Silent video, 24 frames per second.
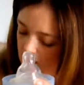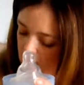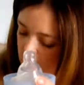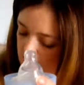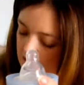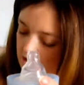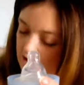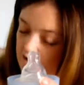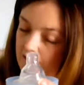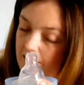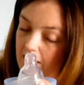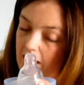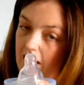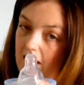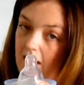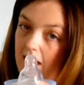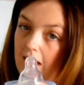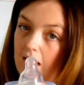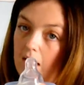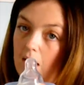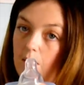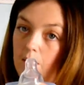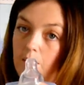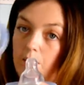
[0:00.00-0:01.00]
You
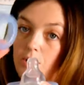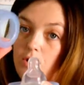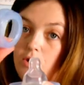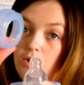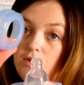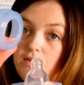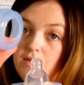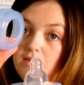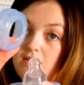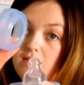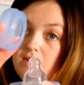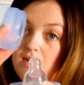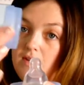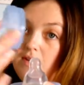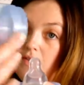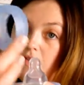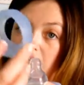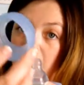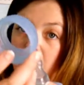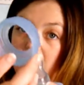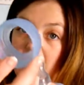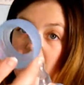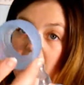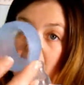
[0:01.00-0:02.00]
then put
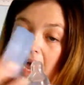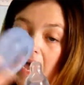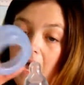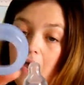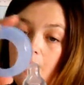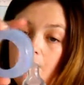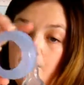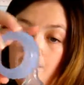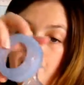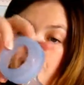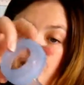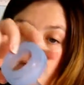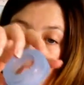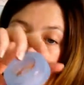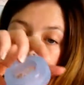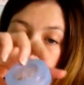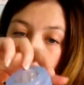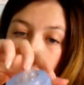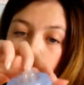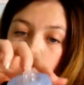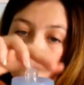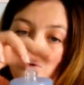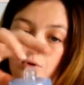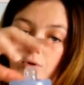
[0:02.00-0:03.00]
the cap
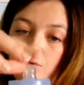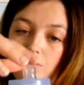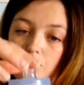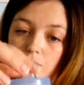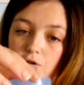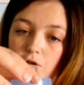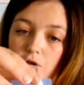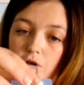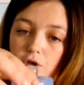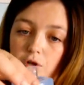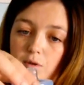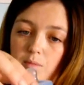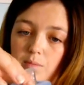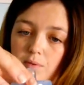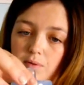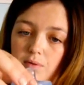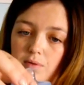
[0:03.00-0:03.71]
on top.